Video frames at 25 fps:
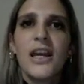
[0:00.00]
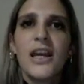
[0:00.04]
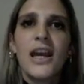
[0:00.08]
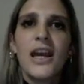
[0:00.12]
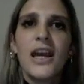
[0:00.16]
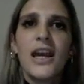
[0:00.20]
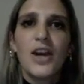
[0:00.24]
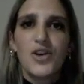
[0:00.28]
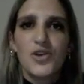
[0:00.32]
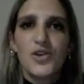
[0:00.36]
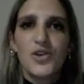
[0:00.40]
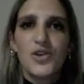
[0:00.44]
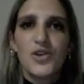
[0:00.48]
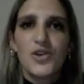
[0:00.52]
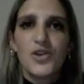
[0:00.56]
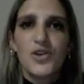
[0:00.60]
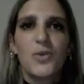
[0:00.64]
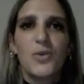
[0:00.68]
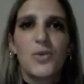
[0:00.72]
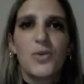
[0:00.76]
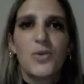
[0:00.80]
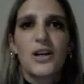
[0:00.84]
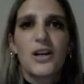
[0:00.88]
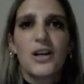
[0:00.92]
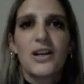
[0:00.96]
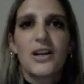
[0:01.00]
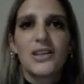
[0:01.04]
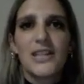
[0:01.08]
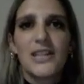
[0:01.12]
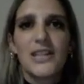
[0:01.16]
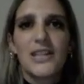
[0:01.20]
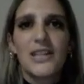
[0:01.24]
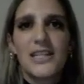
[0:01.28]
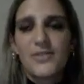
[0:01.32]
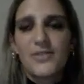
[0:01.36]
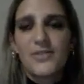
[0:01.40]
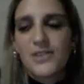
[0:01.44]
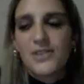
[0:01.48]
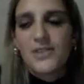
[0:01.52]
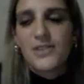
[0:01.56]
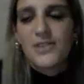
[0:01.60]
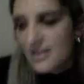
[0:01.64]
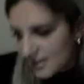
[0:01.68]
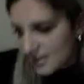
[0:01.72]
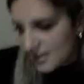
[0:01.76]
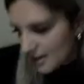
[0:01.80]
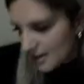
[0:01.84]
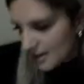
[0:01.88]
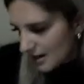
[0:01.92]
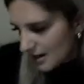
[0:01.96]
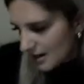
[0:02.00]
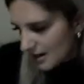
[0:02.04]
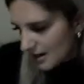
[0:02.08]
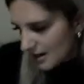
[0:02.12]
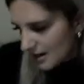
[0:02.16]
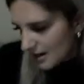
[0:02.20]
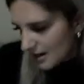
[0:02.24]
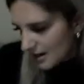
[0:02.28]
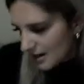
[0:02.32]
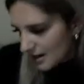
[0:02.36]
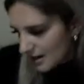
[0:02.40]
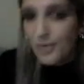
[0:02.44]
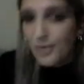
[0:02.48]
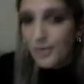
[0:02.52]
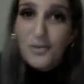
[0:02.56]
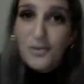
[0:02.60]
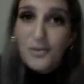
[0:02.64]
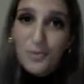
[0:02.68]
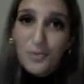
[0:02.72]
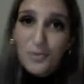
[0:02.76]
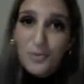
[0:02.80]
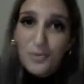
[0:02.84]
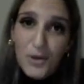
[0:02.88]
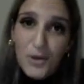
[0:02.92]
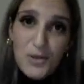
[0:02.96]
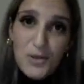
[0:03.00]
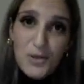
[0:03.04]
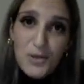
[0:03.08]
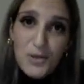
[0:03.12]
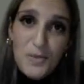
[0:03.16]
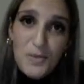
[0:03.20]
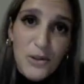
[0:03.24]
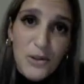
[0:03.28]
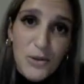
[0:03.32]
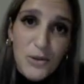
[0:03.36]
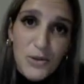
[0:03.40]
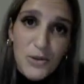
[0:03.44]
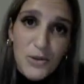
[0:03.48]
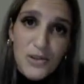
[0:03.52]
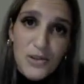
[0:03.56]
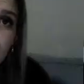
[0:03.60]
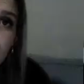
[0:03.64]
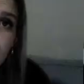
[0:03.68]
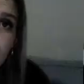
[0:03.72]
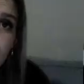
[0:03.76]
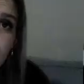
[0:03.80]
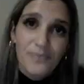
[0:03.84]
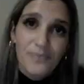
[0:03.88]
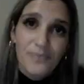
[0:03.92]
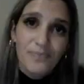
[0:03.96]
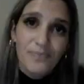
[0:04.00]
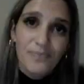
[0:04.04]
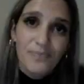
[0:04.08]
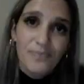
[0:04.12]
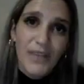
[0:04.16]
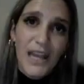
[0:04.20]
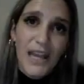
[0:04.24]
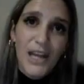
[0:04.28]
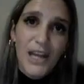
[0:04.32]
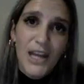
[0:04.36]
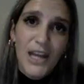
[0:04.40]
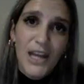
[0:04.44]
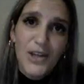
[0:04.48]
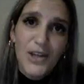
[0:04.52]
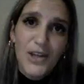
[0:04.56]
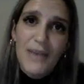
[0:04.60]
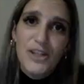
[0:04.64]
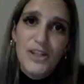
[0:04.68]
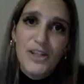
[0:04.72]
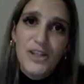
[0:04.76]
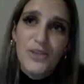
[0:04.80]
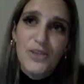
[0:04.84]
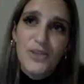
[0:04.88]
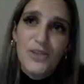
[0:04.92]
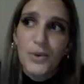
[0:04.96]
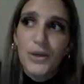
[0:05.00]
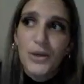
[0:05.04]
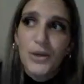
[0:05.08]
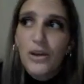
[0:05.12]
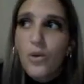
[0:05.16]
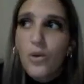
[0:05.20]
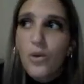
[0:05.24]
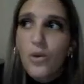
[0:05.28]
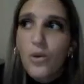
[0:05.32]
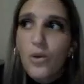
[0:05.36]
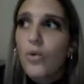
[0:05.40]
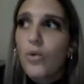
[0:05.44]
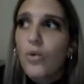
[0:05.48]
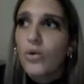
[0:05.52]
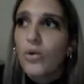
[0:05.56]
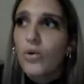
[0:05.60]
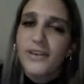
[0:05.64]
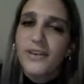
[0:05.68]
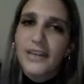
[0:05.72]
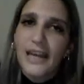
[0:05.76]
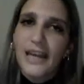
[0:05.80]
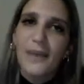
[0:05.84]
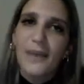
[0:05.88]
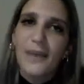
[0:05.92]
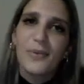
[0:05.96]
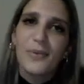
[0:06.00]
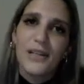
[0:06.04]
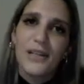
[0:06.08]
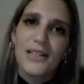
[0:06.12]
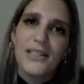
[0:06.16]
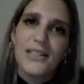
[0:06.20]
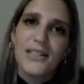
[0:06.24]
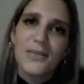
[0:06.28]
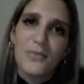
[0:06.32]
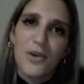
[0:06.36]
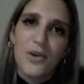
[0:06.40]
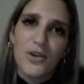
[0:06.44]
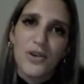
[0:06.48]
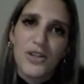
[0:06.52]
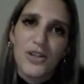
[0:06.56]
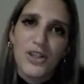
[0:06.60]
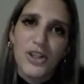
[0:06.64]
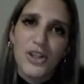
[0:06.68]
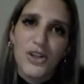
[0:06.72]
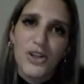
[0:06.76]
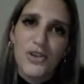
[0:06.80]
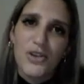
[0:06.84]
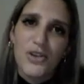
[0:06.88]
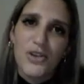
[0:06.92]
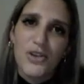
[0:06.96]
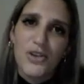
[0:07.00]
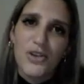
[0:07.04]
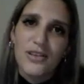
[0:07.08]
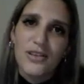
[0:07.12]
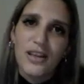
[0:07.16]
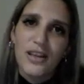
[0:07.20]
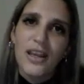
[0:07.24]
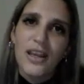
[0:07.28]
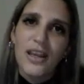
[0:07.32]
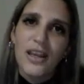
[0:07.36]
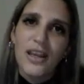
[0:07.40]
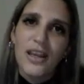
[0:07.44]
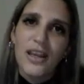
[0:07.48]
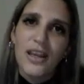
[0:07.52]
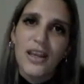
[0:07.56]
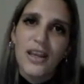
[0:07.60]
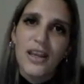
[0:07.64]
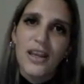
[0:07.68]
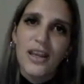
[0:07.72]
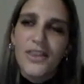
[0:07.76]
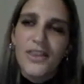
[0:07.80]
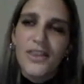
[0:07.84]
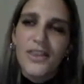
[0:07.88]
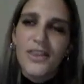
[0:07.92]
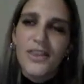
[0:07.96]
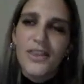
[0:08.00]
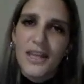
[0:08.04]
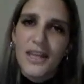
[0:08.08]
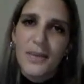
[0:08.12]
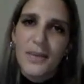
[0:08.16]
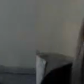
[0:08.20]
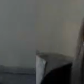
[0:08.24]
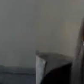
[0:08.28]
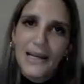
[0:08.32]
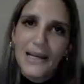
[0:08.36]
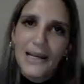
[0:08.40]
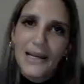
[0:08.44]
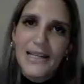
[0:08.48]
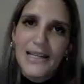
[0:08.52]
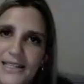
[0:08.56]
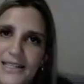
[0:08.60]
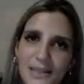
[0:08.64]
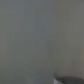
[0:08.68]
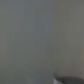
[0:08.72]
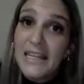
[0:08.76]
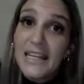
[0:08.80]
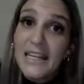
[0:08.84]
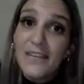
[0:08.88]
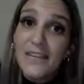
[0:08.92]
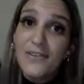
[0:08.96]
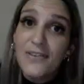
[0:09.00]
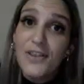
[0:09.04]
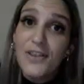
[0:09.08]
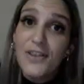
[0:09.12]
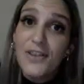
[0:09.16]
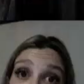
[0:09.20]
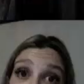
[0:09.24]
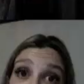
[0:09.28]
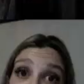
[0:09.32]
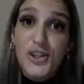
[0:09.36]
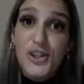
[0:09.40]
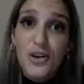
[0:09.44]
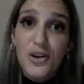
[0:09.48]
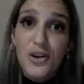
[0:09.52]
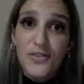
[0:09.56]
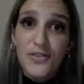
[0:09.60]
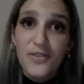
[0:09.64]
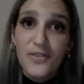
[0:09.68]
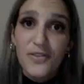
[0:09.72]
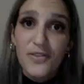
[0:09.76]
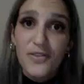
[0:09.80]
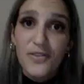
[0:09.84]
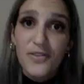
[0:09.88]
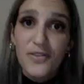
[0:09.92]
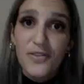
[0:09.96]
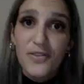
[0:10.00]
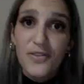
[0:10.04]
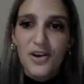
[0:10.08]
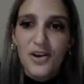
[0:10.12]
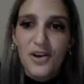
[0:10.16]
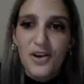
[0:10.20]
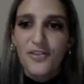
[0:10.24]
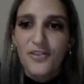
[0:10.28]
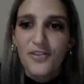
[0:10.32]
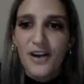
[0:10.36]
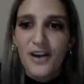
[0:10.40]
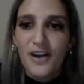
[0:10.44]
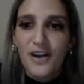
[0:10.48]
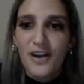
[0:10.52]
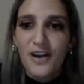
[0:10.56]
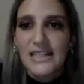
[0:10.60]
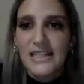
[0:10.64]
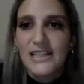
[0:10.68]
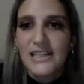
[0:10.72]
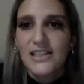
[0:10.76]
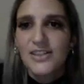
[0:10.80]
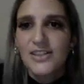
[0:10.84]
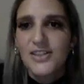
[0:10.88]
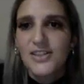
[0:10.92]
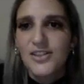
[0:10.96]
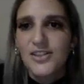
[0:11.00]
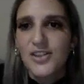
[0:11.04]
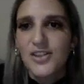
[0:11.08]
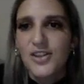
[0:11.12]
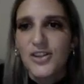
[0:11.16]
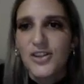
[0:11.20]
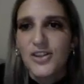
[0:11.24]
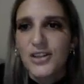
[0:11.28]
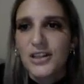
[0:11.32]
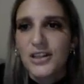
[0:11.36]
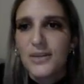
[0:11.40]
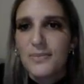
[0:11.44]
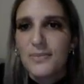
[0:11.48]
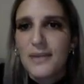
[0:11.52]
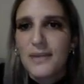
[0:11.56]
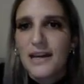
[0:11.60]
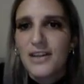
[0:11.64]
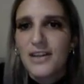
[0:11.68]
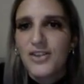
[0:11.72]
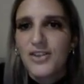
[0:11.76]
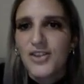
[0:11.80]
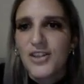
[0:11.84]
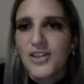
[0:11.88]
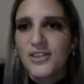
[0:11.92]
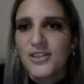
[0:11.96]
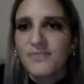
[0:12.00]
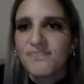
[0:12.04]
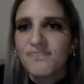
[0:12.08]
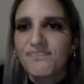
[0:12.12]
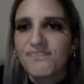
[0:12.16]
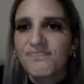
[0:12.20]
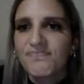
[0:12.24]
and try to work out their differences. I doubt that would have worked, because can you imagine putting all of the Capulets and Montagues in the same place? I mean, even the servants are fighting, so you can imagine.